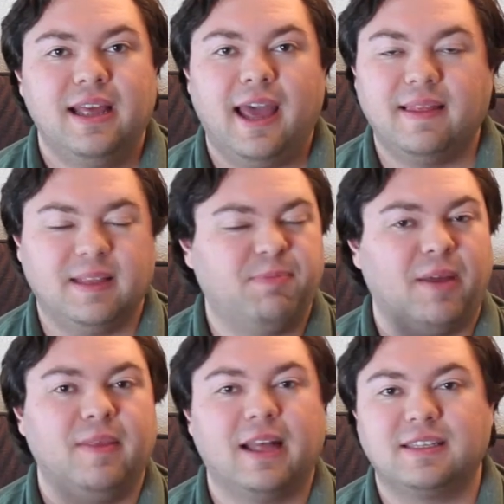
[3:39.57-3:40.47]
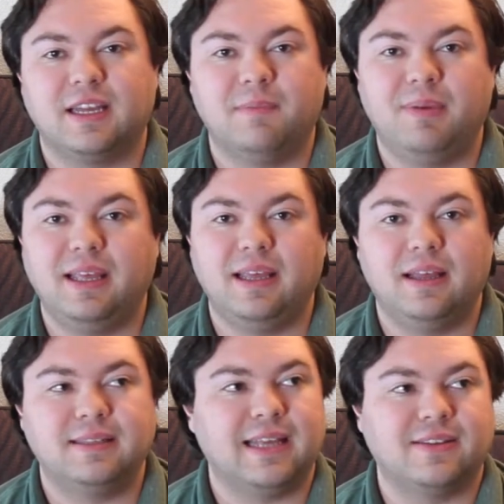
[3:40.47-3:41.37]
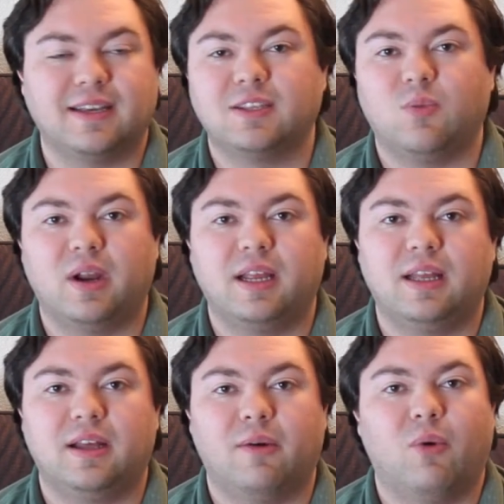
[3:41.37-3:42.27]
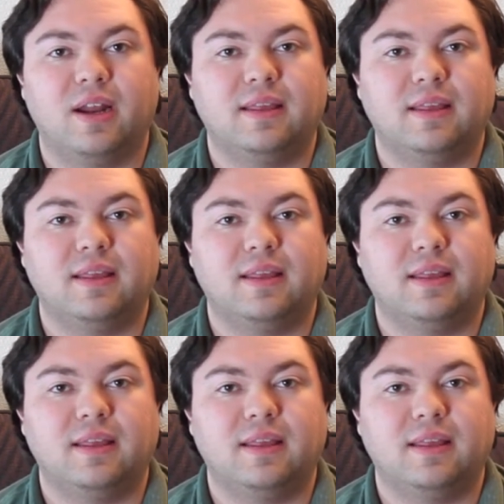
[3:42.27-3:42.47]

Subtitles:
and that's going to be one